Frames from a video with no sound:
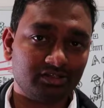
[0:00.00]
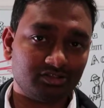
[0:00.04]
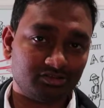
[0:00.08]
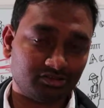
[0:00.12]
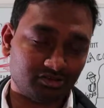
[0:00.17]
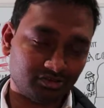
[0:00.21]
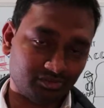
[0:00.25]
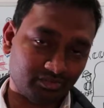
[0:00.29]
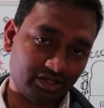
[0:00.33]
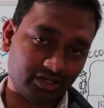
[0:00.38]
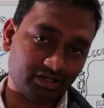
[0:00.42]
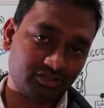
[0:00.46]

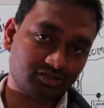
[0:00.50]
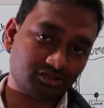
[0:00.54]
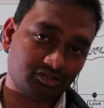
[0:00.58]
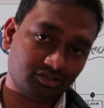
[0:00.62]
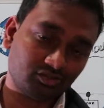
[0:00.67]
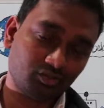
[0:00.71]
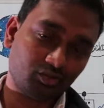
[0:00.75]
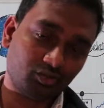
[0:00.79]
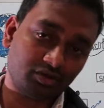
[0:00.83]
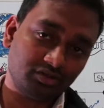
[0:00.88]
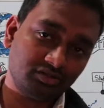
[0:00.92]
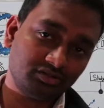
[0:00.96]
So make sure
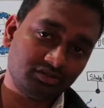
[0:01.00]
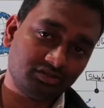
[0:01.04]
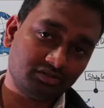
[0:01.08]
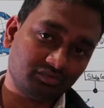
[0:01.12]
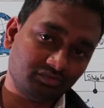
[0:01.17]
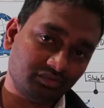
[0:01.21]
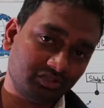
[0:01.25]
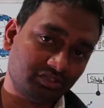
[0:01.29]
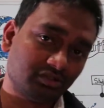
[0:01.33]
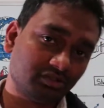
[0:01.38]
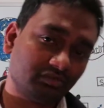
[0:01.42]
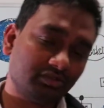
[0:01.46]

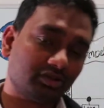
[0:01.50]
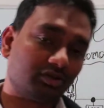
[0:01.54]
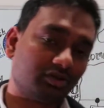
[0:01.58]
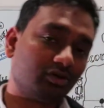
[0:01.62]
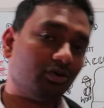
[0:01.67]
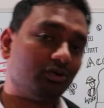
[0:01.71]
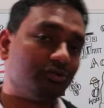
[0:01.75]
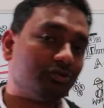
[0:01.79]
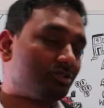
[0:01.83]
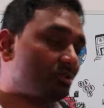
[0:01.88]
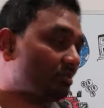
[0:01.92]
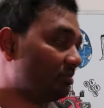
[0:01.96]
whichever the
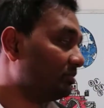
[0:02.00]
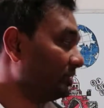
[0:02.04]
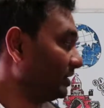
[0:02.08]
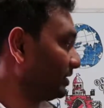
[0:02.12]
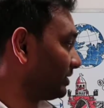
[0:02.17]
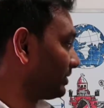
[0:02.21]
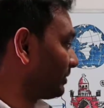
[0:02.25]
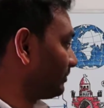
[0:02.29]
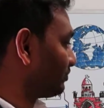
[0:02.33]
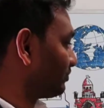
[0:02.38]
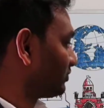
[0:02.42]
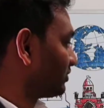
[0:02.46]
course you
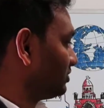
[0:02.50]
pick,